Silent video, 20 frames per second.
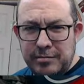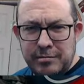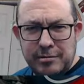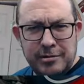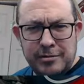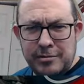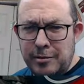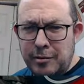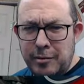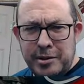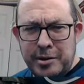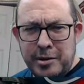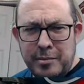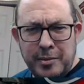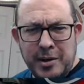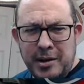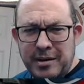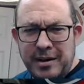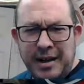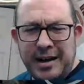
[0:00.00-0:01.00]
for when you're
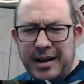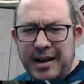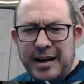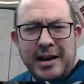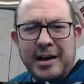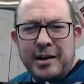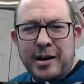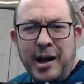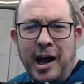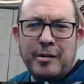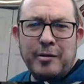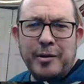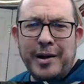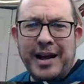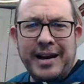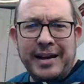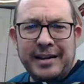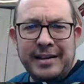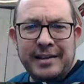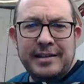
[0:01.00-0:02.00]
plugged. I don't get
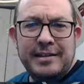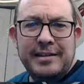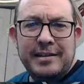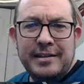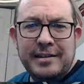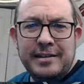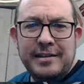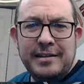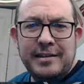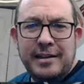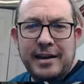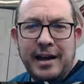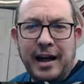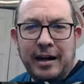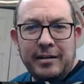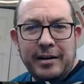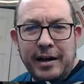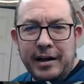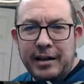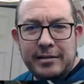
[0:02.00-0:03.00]
it. I don't
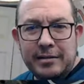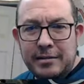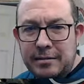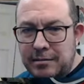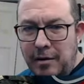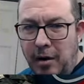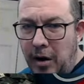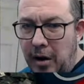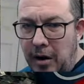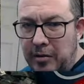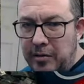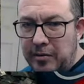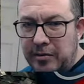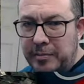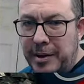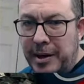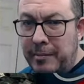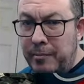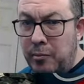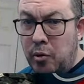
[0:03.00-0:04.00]
get it. All of
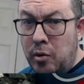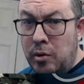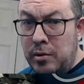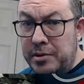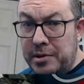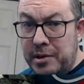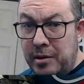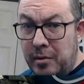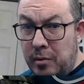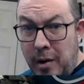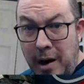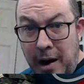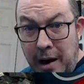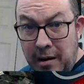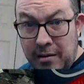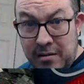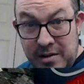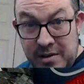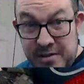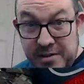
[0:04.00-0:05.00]
my boards that are
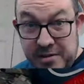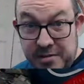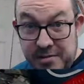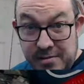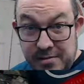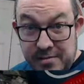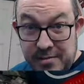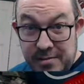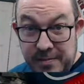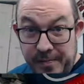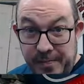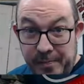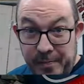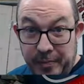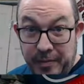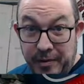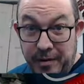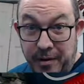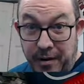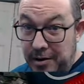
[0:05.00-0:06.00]
wireless,
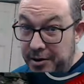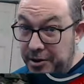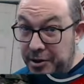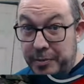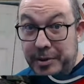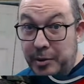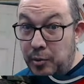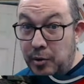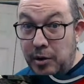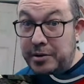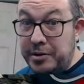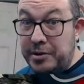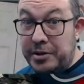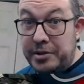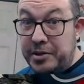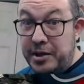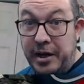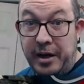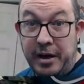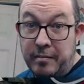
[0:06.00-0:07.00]
RGB works the
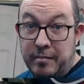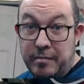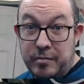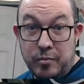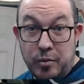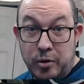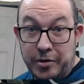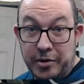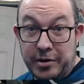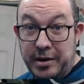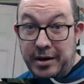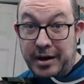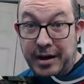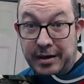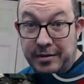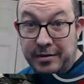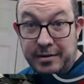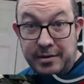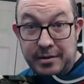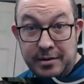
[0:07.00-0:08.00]
same, whether
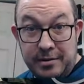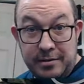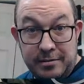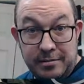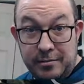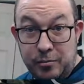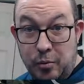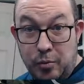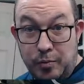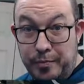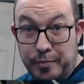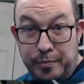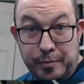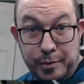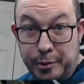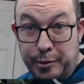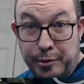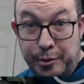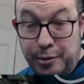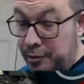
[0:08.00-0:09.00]
connected or
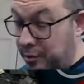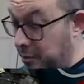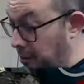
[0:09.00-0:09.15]
Bluetooth or